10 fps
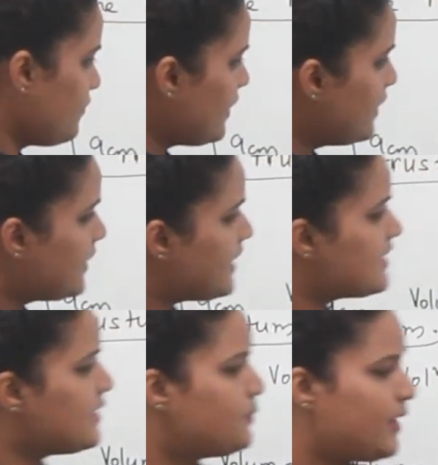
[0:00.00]
then
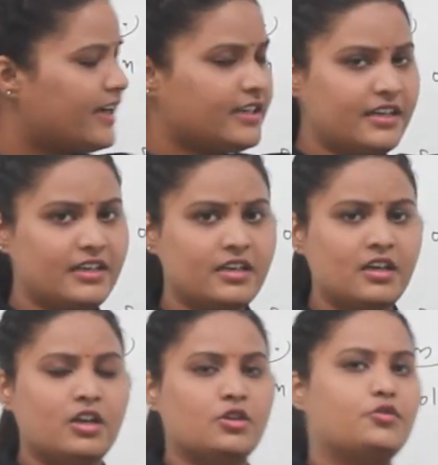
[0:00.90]
subtract it
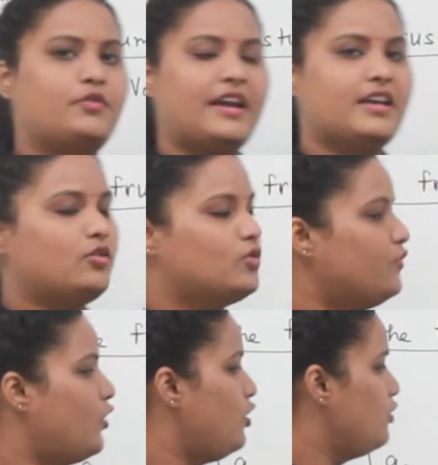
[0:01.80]
to find out the
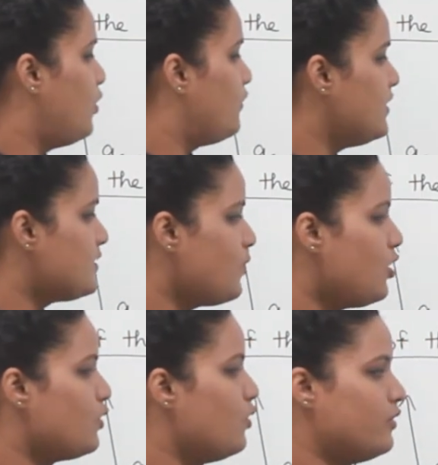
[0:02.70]
volume of the
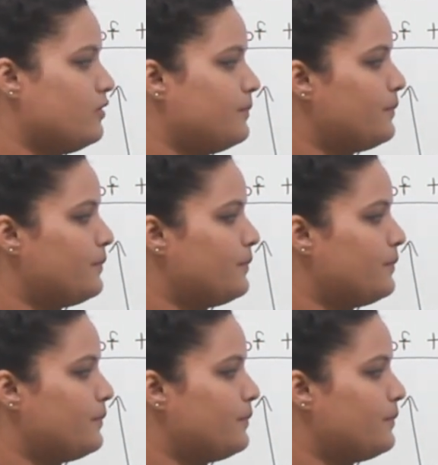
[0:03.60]
small cone.